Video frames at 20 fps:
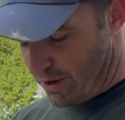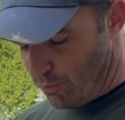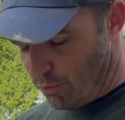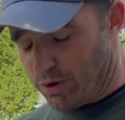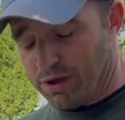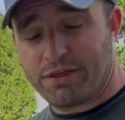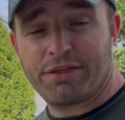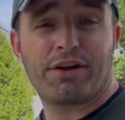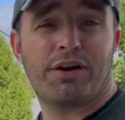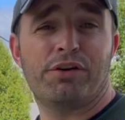
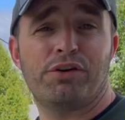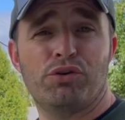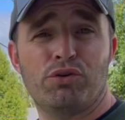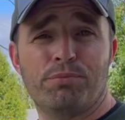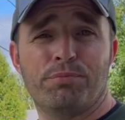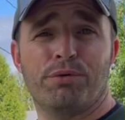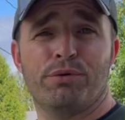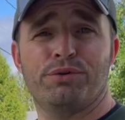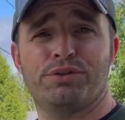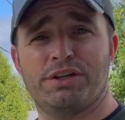with our new
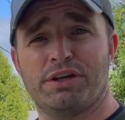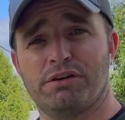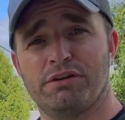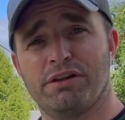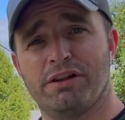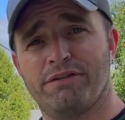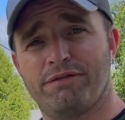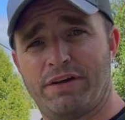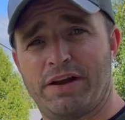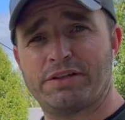
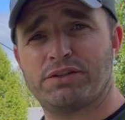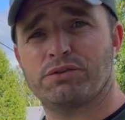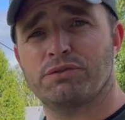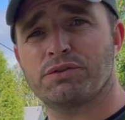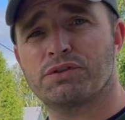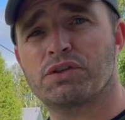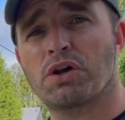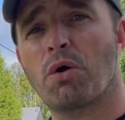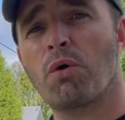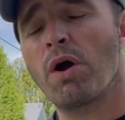Brewzilla vessel.
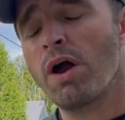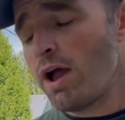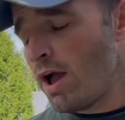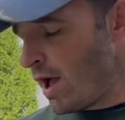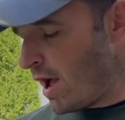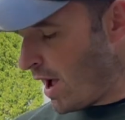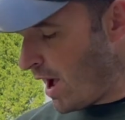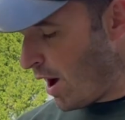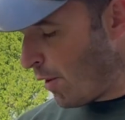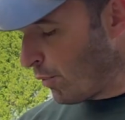So
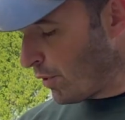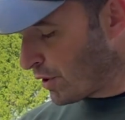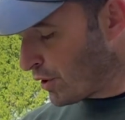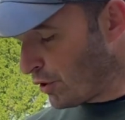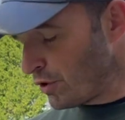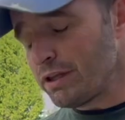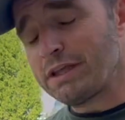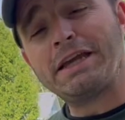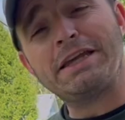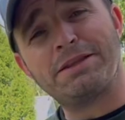we're
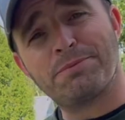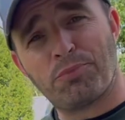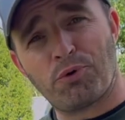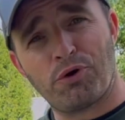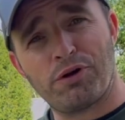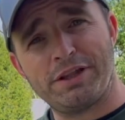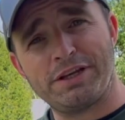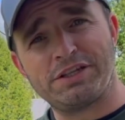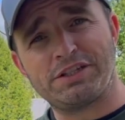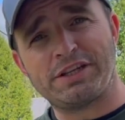currently in the
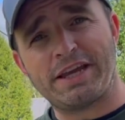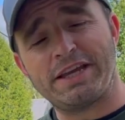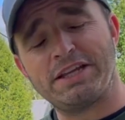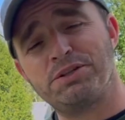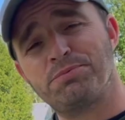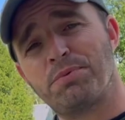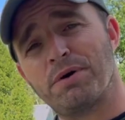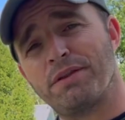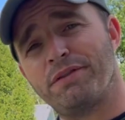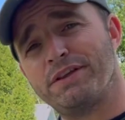boiling
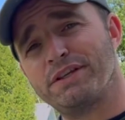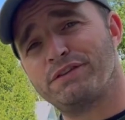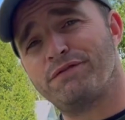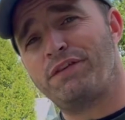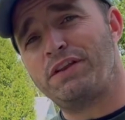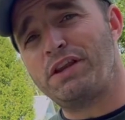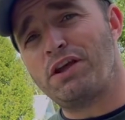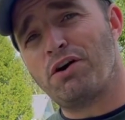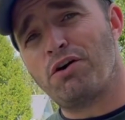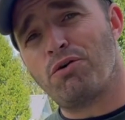stage, but this
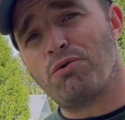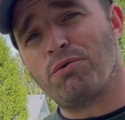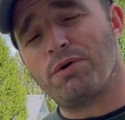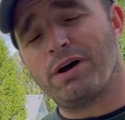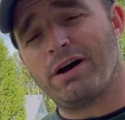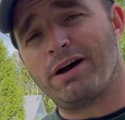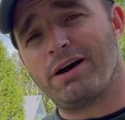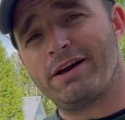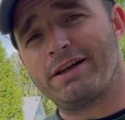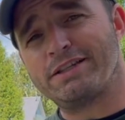video
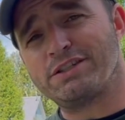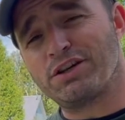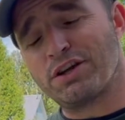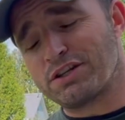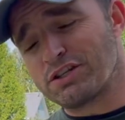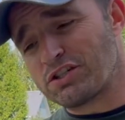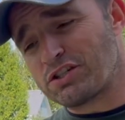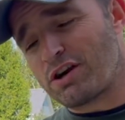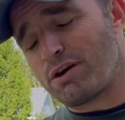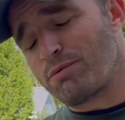is going
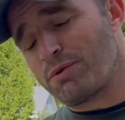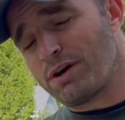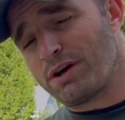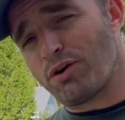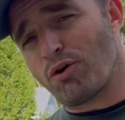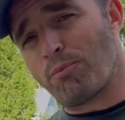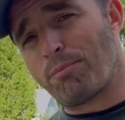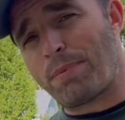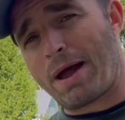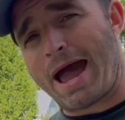to start. We're going to
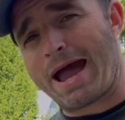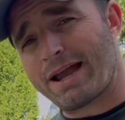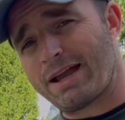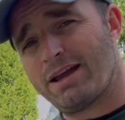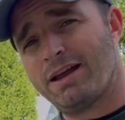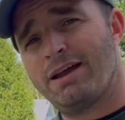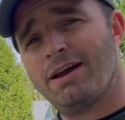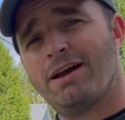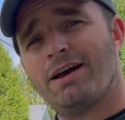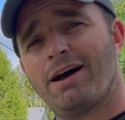go back
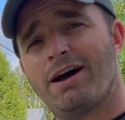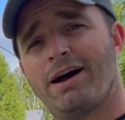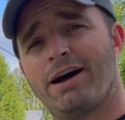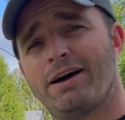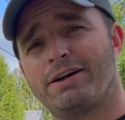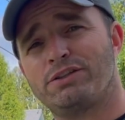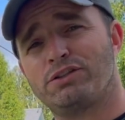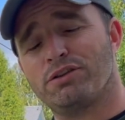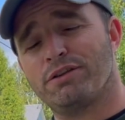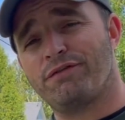
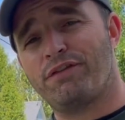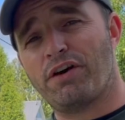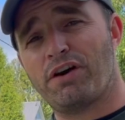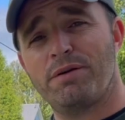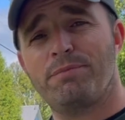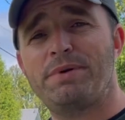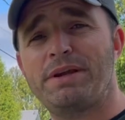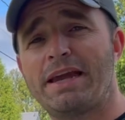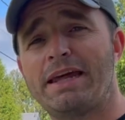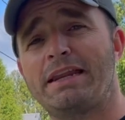to the very
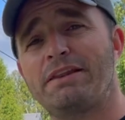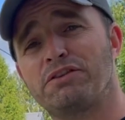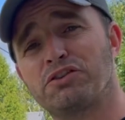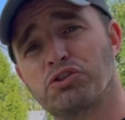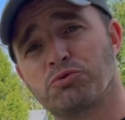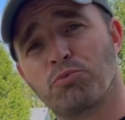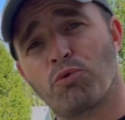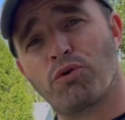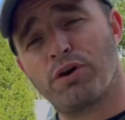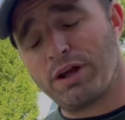beginning
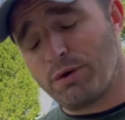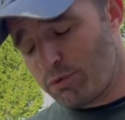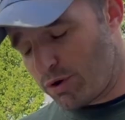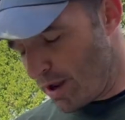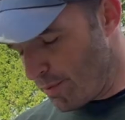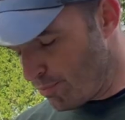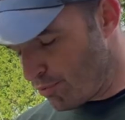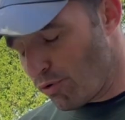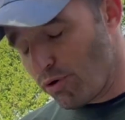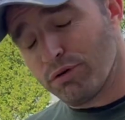this morning when
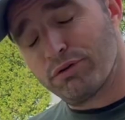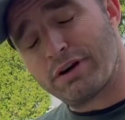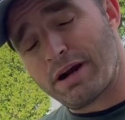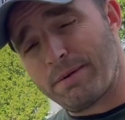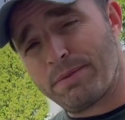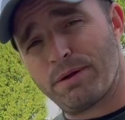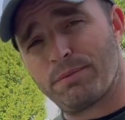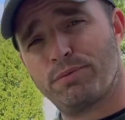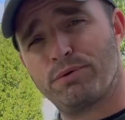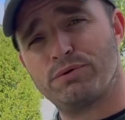I
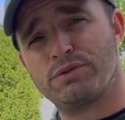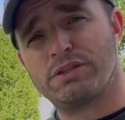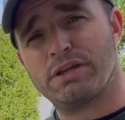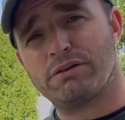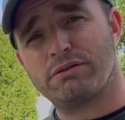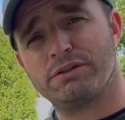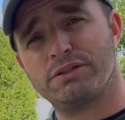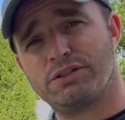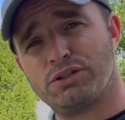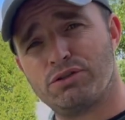programmed the
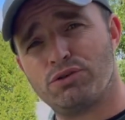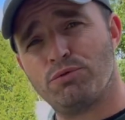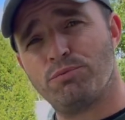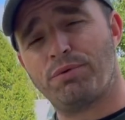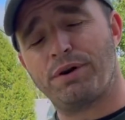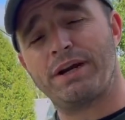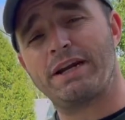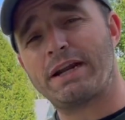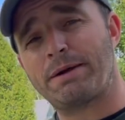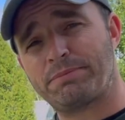Brewzilla to
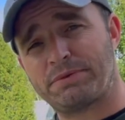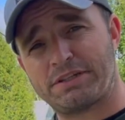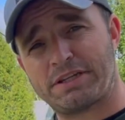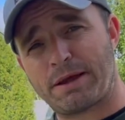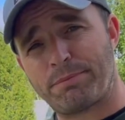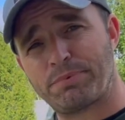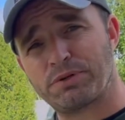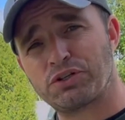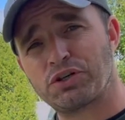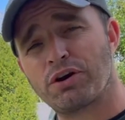bring it up to
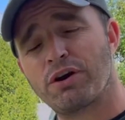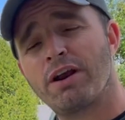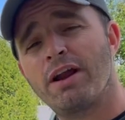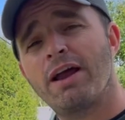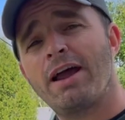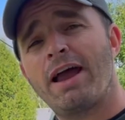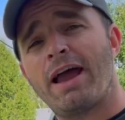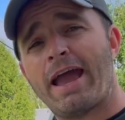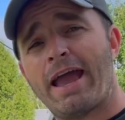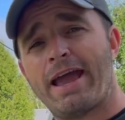temperature.
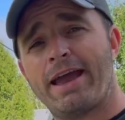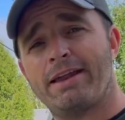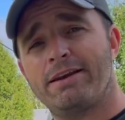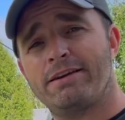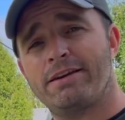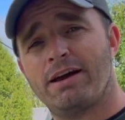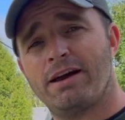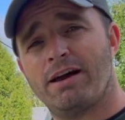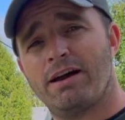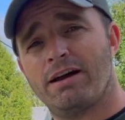
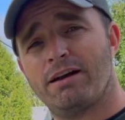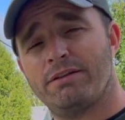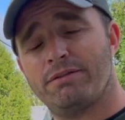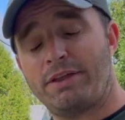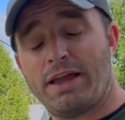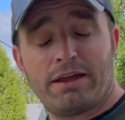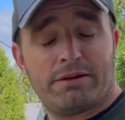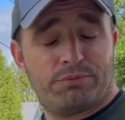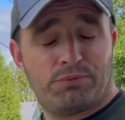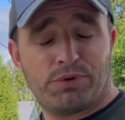And
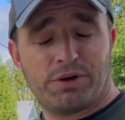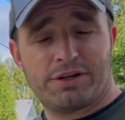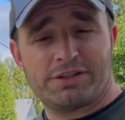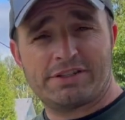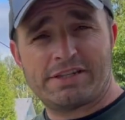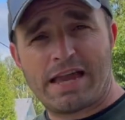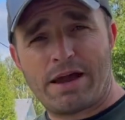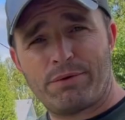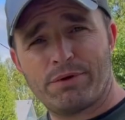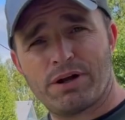yeah, we're going to
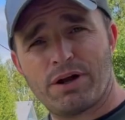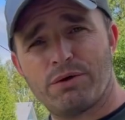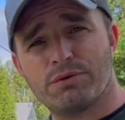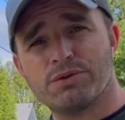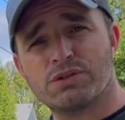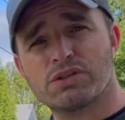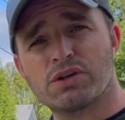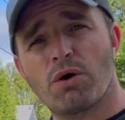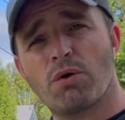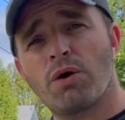see how it
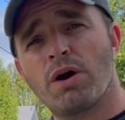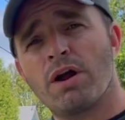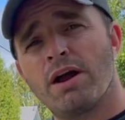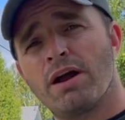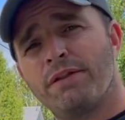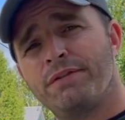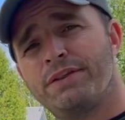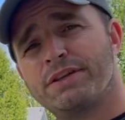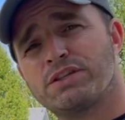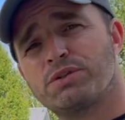goes. So
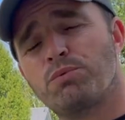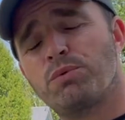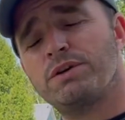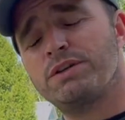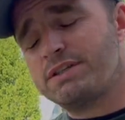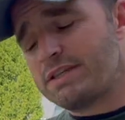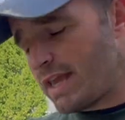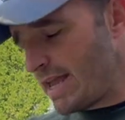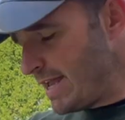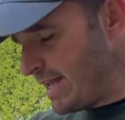this
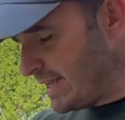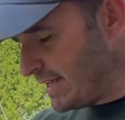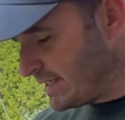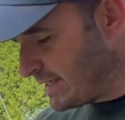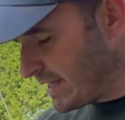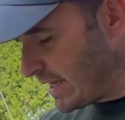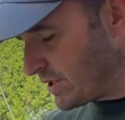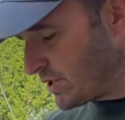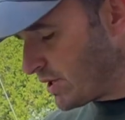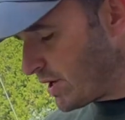was a
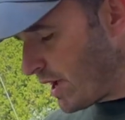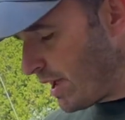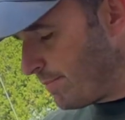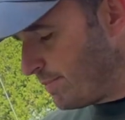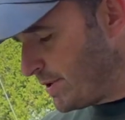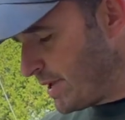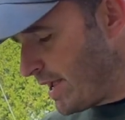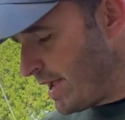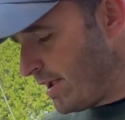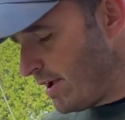Session
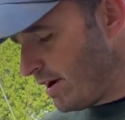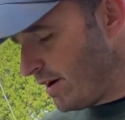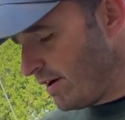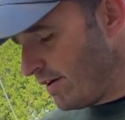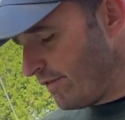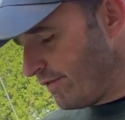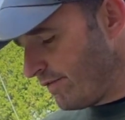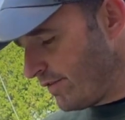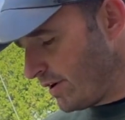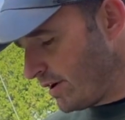IPA
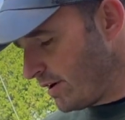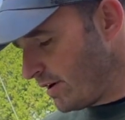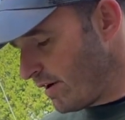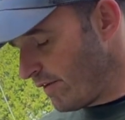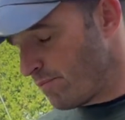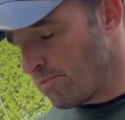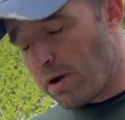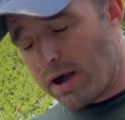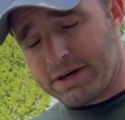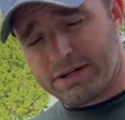
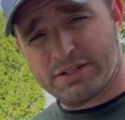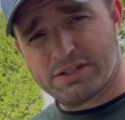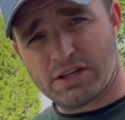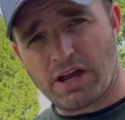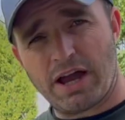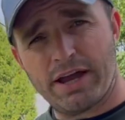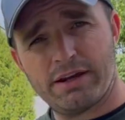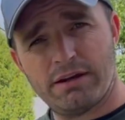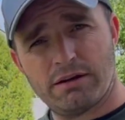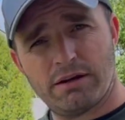of my
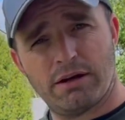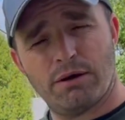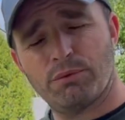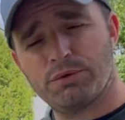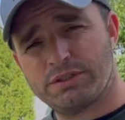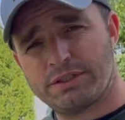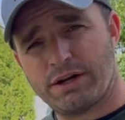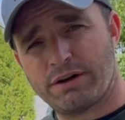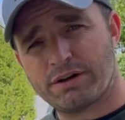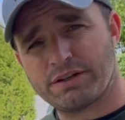design
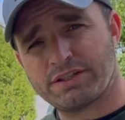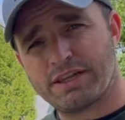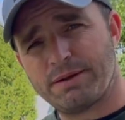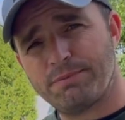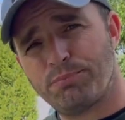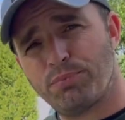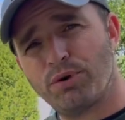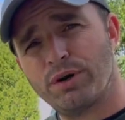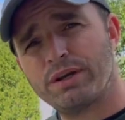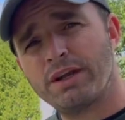with Derek's
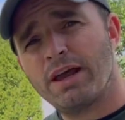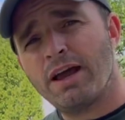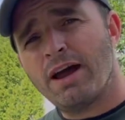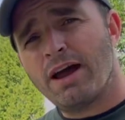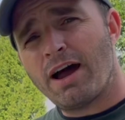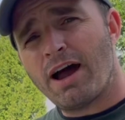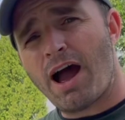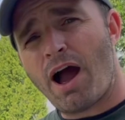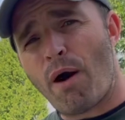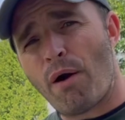input.
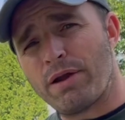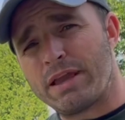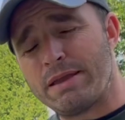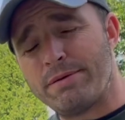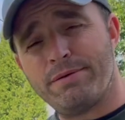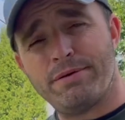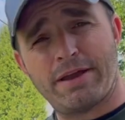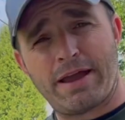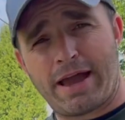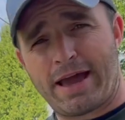
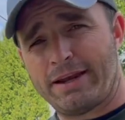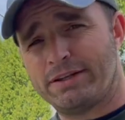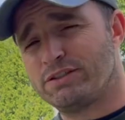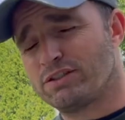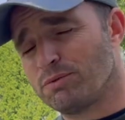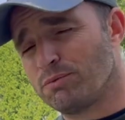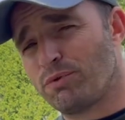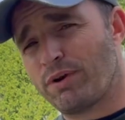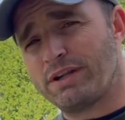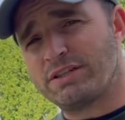He had
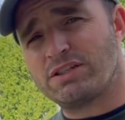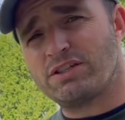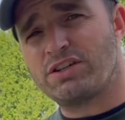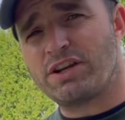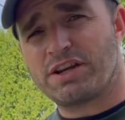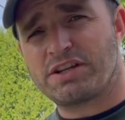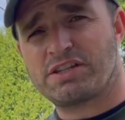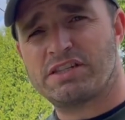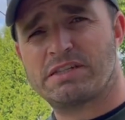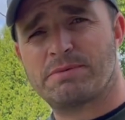some great
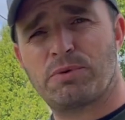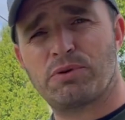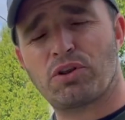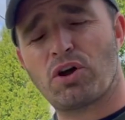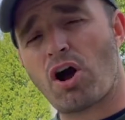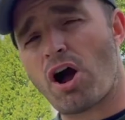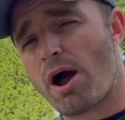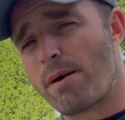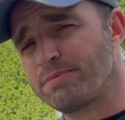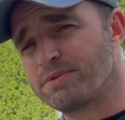suggestions about the
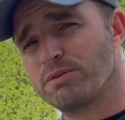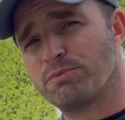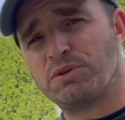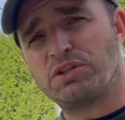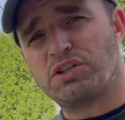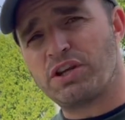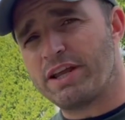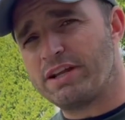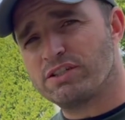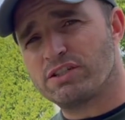hops, and we
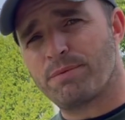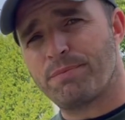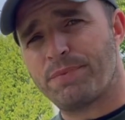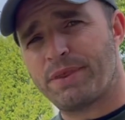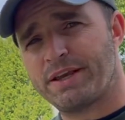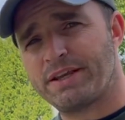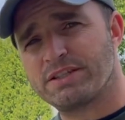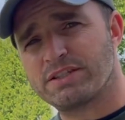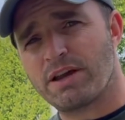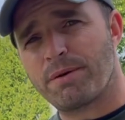changed some
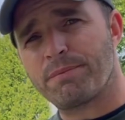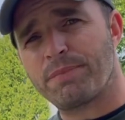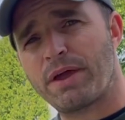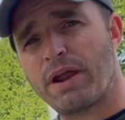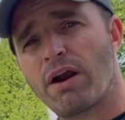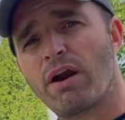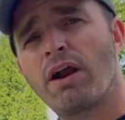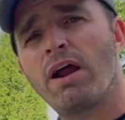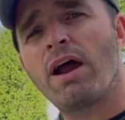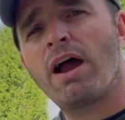things up there.